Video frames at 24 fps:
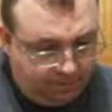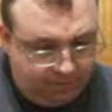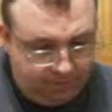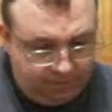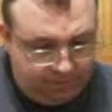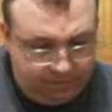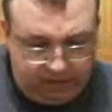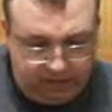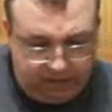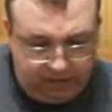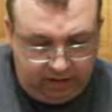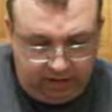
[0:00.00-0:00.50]

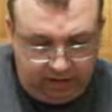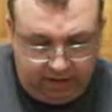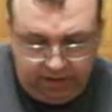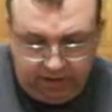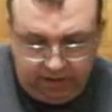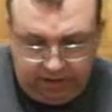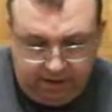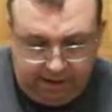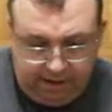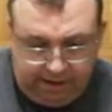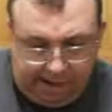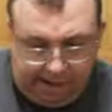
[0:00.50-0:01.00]
I'm so
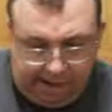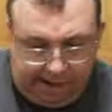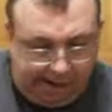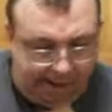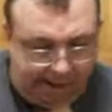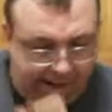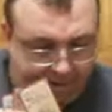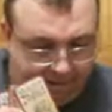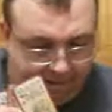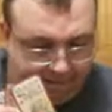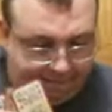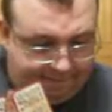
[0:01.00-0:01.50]
glad you gave me
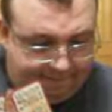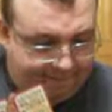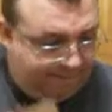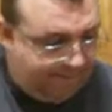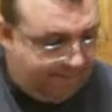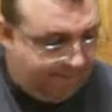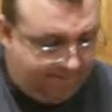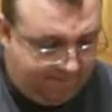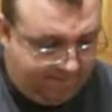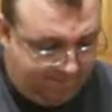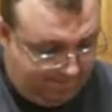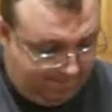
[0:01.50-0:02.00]
that
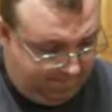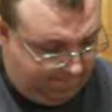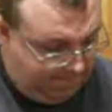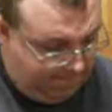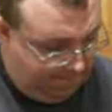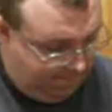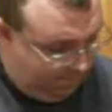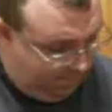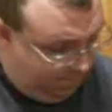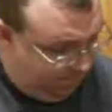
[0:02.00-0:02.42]
warning this morning.